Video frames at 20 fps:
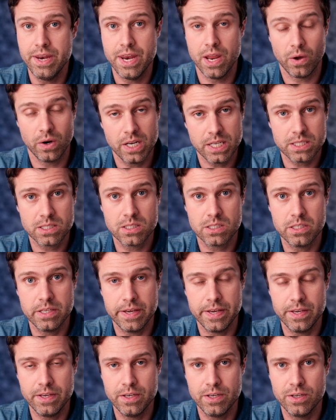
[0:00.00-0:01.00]
Now, let's
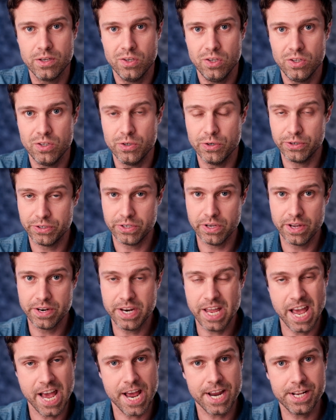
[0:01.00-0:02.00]
say you're
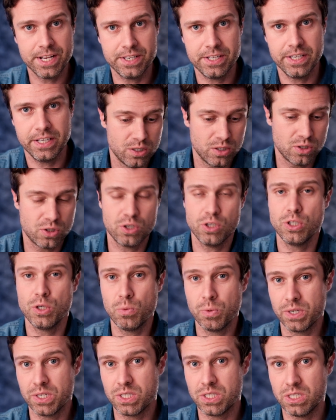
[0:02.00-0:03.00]
done editing, so you
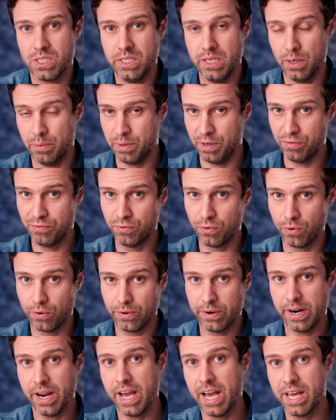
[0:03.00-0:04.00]
want to see a
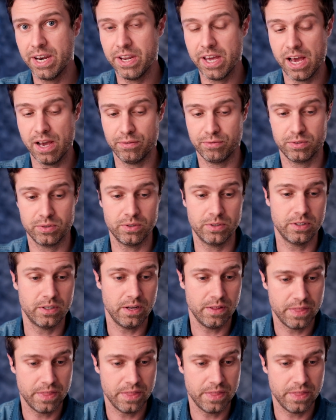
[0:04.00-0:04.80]
before and after.